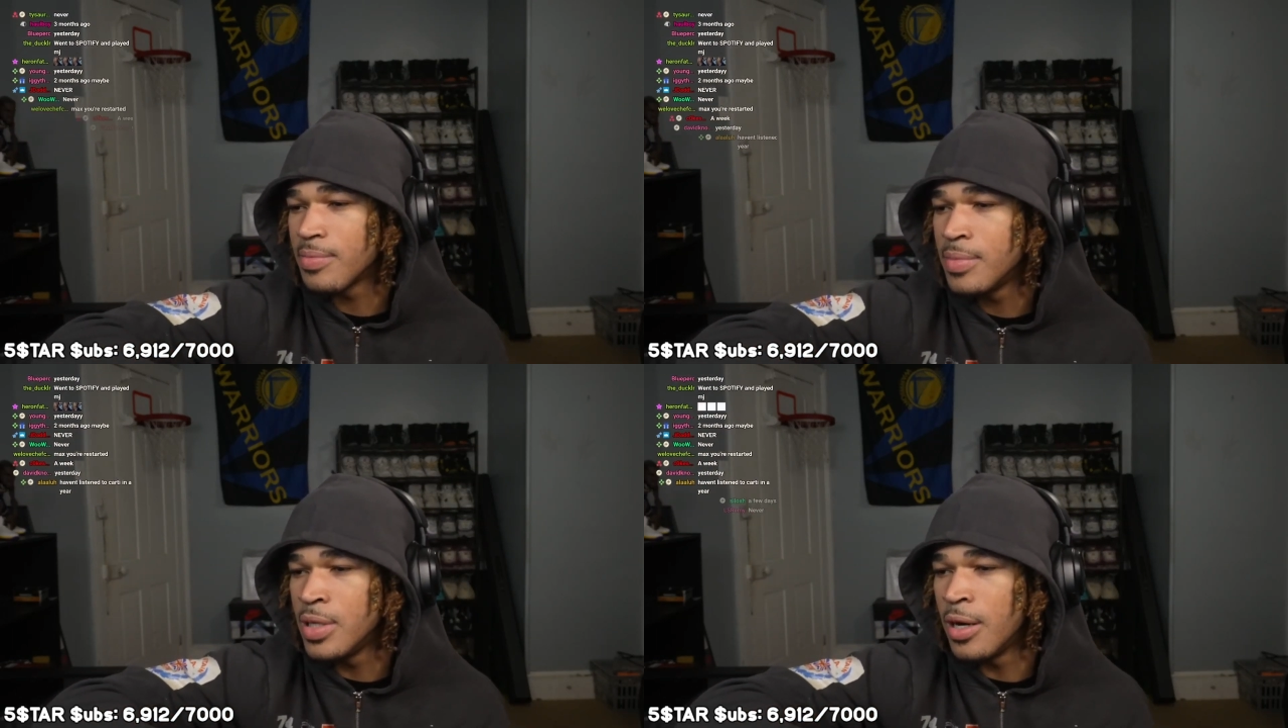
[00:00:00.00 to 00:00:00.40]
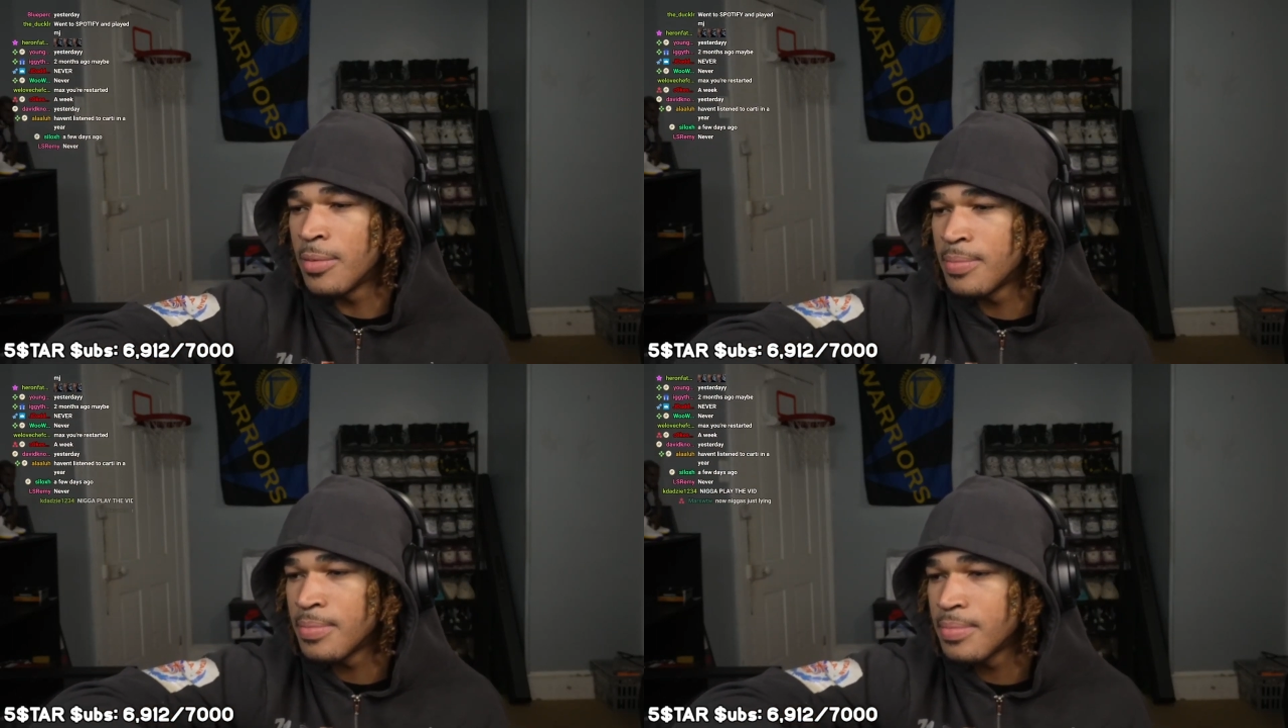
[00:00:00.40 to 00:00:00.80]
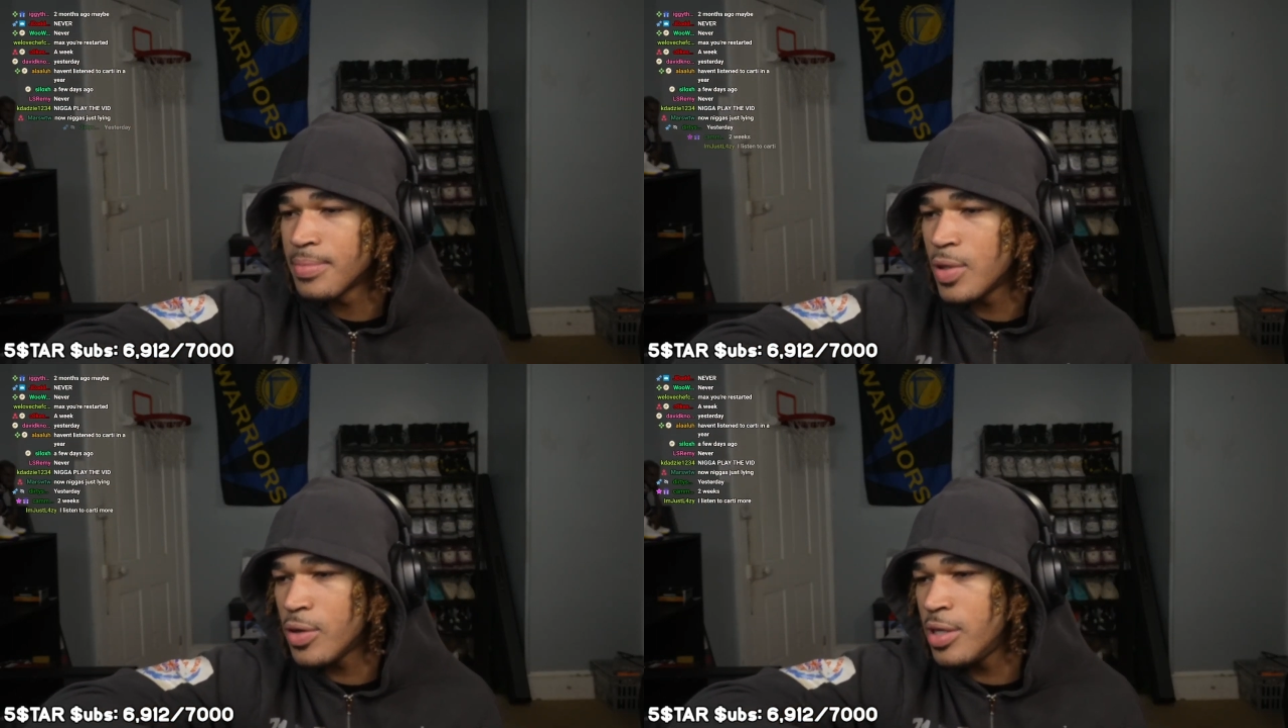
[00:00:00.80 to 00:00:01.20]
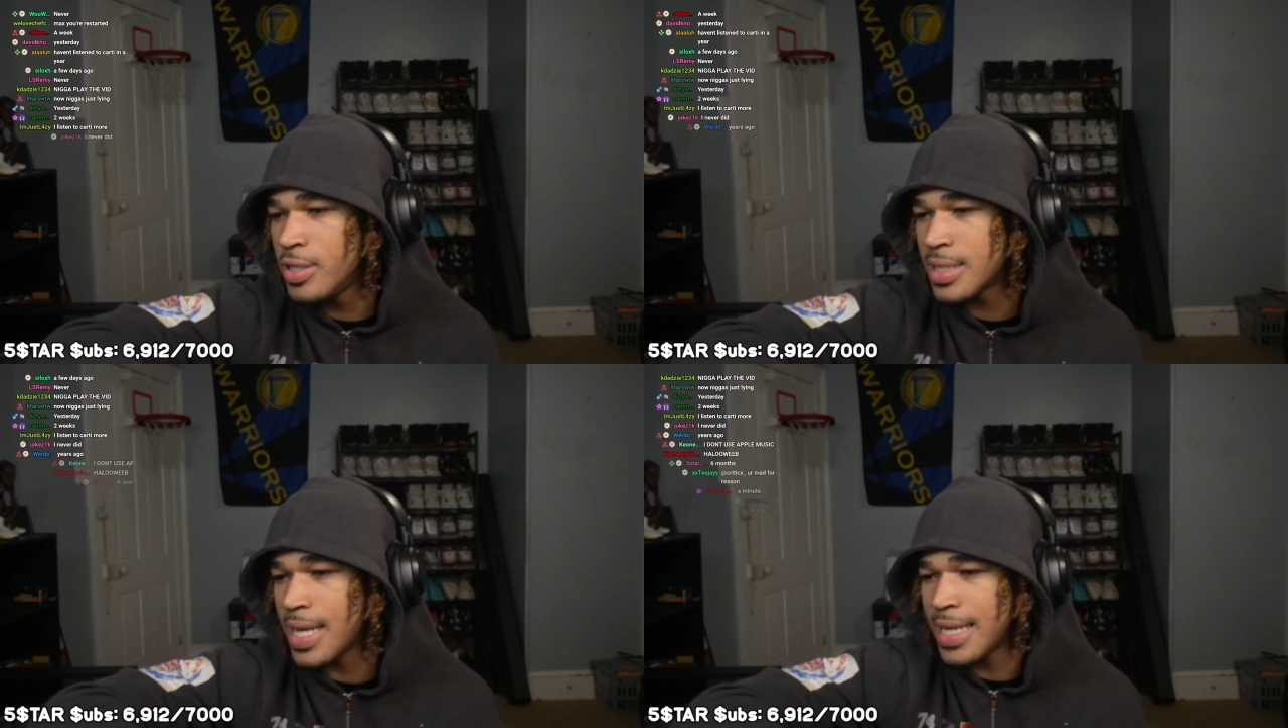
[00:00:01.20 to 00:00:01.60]
You know, or you
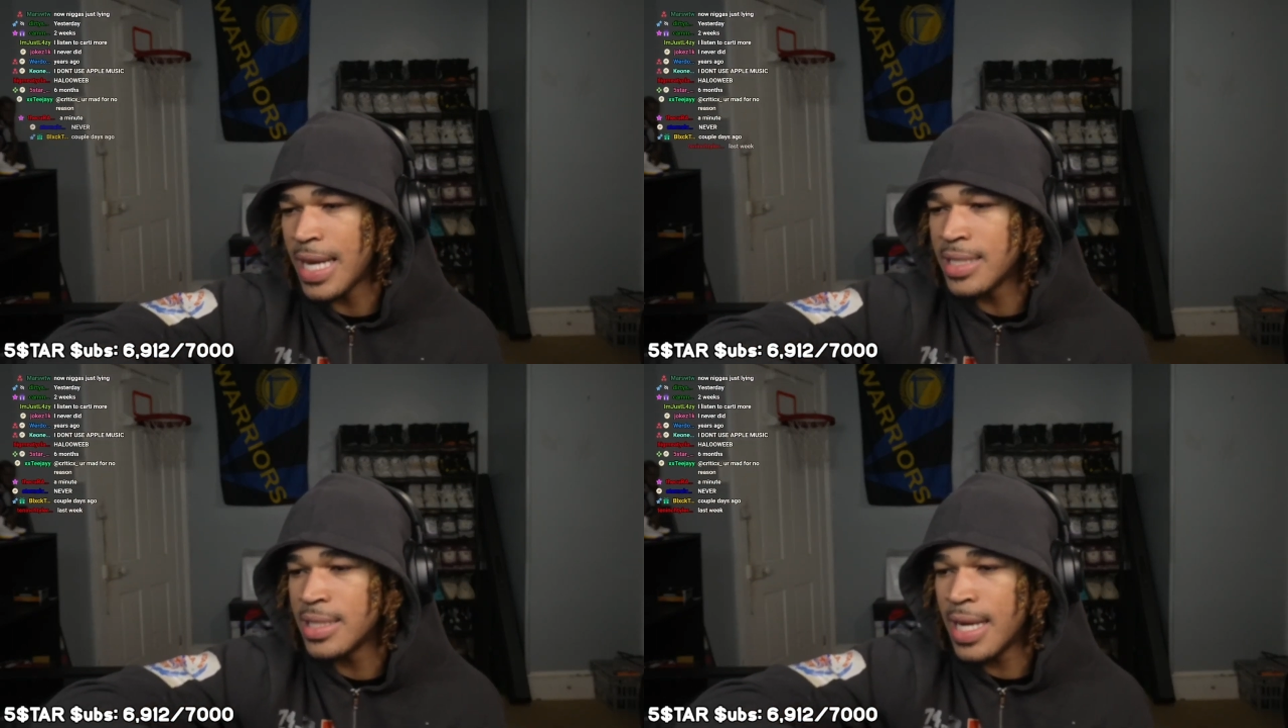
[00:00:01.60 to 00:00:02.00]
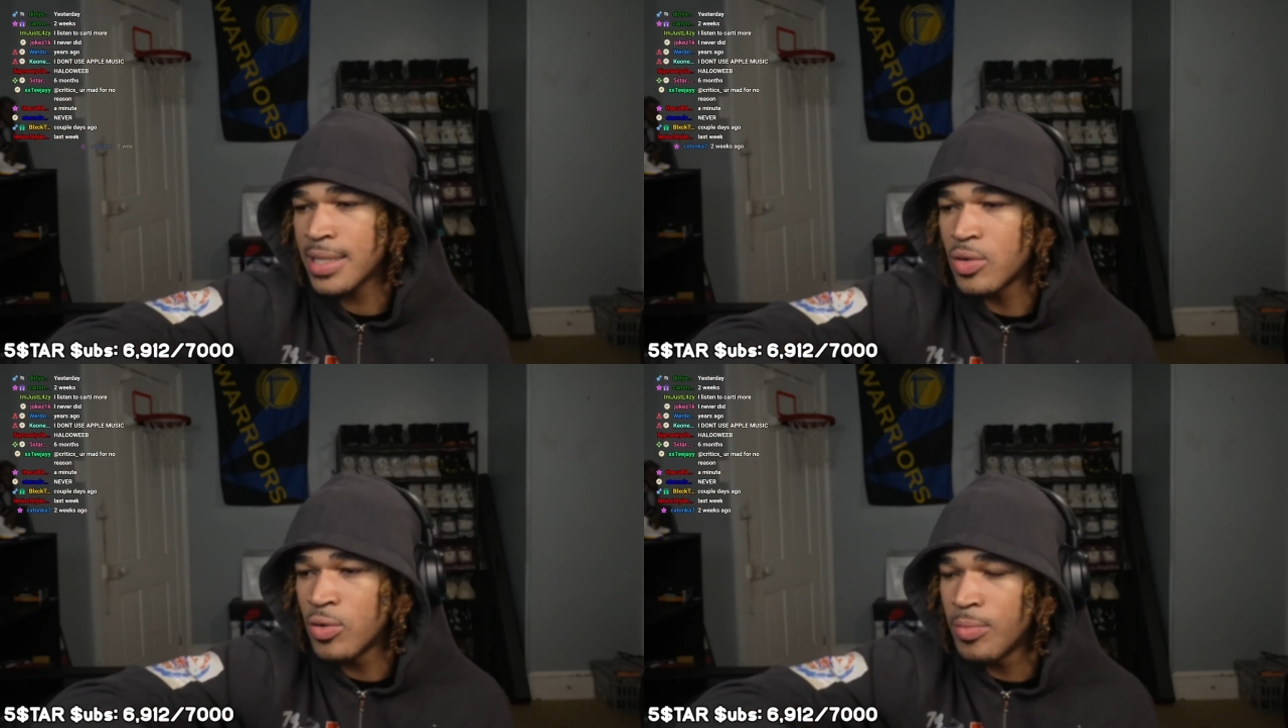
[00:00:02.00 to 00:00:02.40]
just like that shit. That's cool.